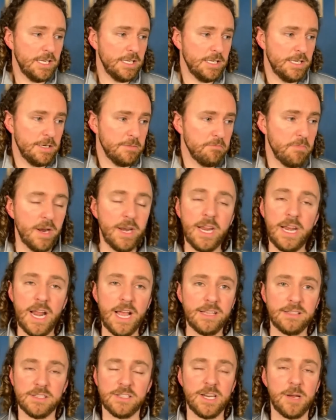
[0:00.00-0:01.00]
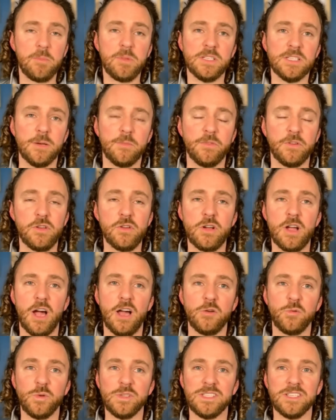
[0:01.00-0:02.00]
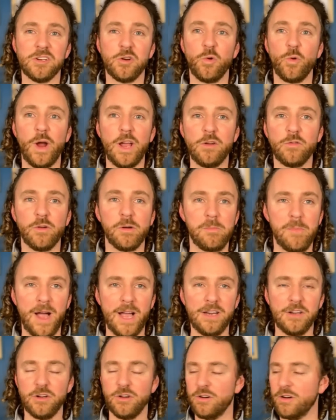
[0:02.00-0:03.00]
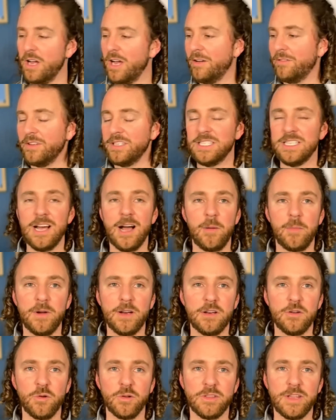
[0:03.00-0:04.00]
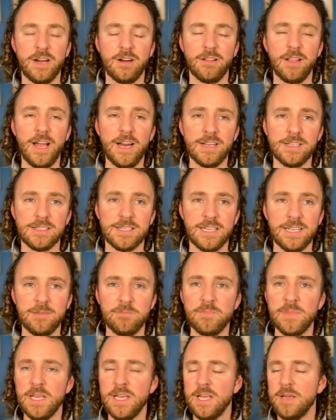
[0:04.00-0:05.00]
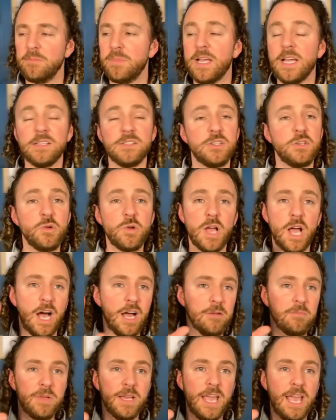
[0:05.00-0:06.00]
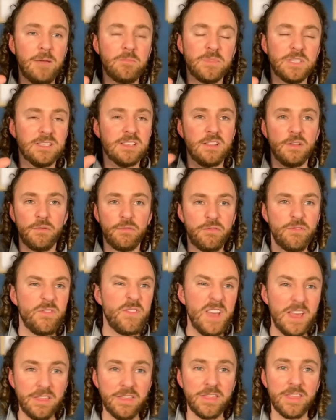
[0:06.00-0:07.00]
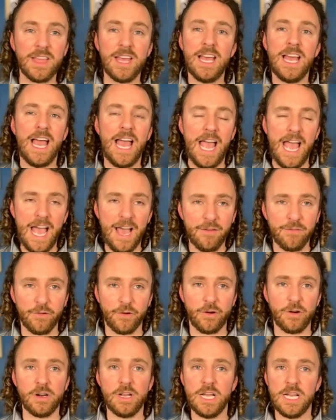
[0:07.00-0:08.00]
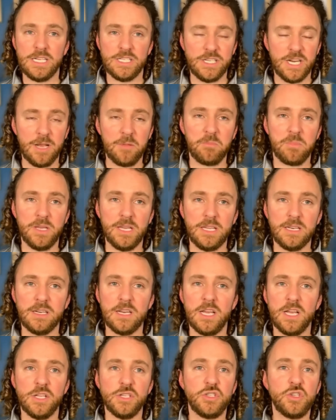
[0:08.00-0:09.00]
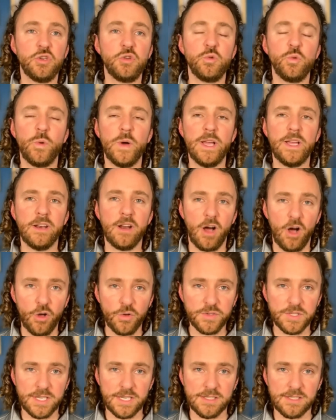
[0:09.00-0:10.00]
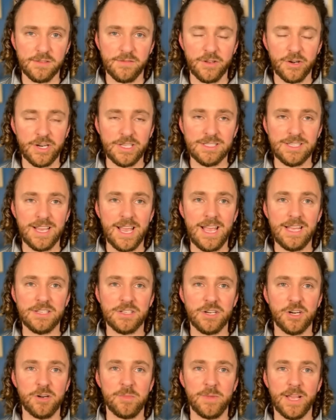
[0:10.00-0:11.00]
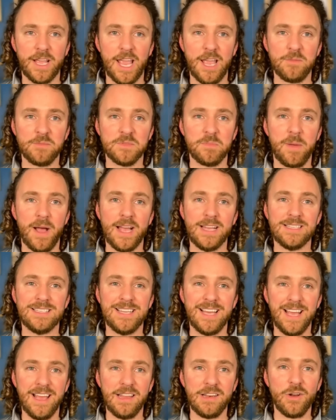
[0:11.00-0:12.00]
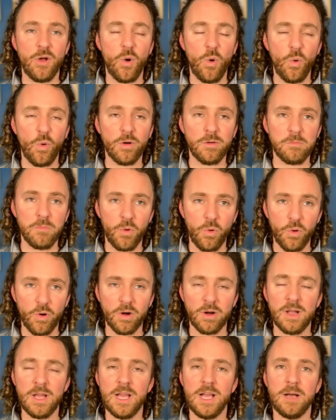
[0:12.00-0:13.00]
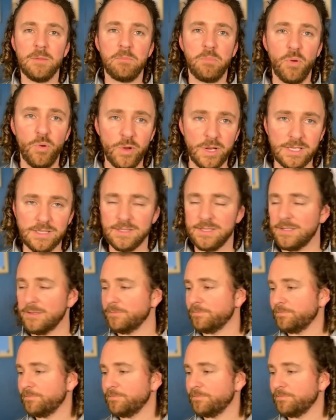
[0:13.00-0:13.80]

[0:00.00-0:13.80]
Monday night's championship for UConn was a great reminder of a dominant North Carolina team, because UConn became just the fifth ever champion to win all six of their NCAA tournament games by 10 or more points.